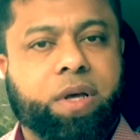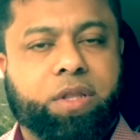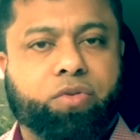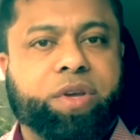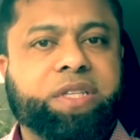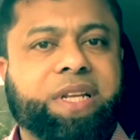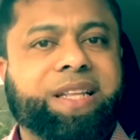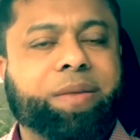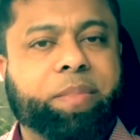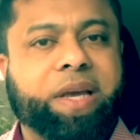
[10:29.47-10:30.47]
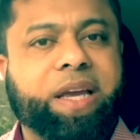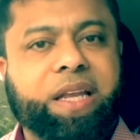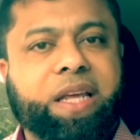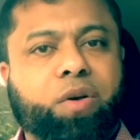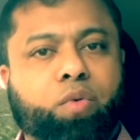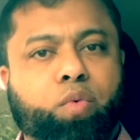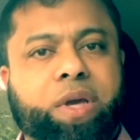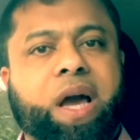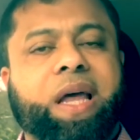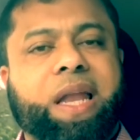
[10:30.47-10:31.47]
the reason in the beginning
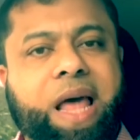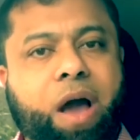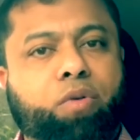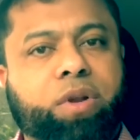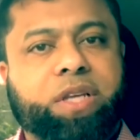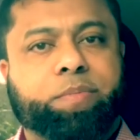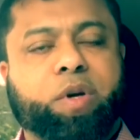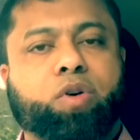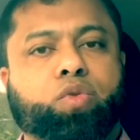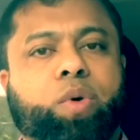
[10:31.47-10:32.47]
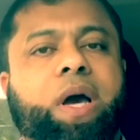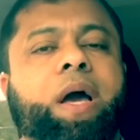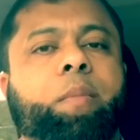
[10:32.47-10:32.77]
we are allowed is because we are